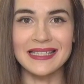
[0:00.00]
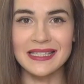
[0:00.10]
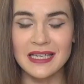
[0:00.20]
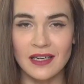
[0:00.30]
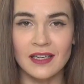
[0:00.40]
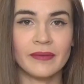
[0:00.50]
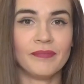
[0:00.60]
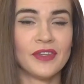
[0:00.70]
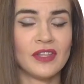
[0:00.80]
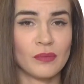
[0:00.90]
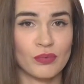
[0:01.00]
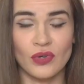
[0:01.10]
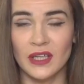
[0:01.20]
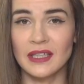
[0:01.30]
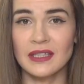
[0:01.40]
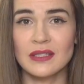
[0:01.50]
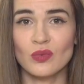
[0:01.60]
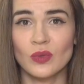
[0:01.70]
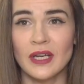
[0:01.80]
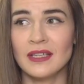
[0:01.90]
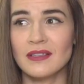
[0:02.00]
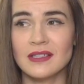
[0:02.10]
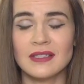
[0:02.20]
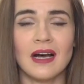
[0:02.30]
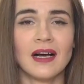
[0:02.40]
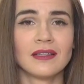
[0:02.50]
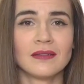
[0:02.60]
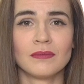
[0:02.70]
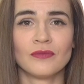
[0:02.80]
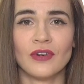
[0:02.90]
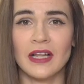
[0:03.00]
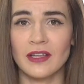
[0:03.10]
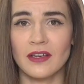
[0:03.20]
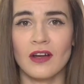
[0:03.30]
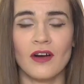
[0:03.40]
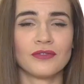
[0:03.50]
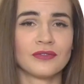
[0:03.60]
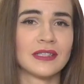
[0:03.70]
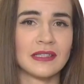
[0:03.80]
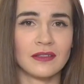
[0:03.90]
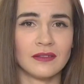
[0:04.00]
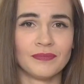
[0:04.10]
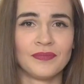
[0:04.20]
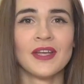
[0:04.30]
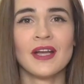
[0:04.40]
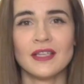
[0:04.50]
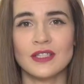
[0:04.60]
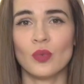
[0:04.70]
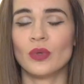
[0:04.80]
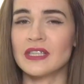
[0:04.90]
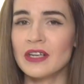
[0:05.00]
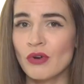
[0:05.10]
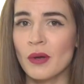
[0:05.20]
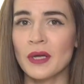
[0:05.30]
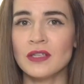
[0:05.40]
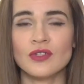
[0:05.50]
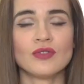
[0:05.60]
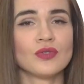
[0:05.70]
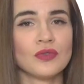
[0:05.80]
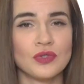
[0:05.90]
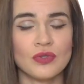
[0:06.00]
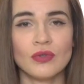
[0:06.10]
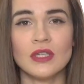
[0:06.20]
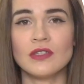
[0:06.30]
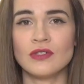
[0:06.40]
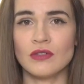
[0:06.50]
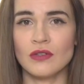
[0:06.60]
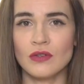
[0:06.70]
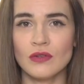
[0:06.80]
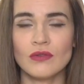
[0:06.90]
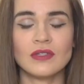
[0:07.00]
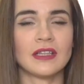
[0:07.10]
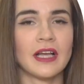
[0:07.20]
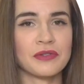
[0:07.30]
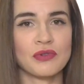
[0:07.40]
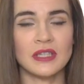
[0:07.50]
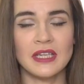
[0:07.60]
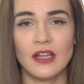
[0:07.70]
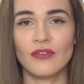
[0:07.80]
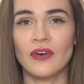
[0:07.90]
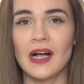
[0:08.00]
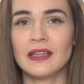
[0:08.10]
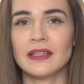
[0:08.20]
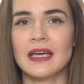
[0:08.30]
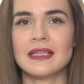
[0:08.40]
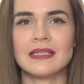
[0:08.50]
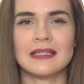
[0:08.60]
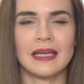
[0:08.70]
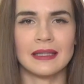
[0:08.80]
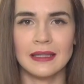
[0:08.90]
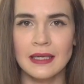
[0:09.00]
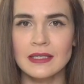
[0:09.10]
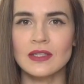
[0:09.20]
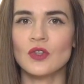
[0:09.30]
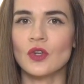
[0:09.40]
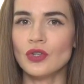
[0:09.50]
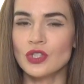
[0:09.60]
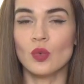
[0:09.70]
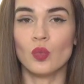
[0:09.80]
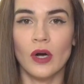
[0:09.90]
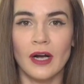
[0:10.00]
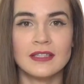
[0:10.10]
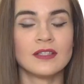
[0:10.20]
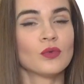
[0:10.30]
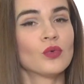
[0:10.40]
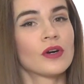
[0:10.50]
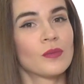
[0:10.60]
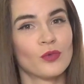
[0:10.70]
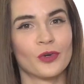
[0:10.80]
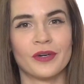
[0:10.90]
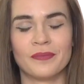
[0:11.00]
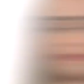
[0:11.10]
stuck in the product and it's not filing it off still. So what I recommend you to do is to use electric nail file that is at least 30 watts or more.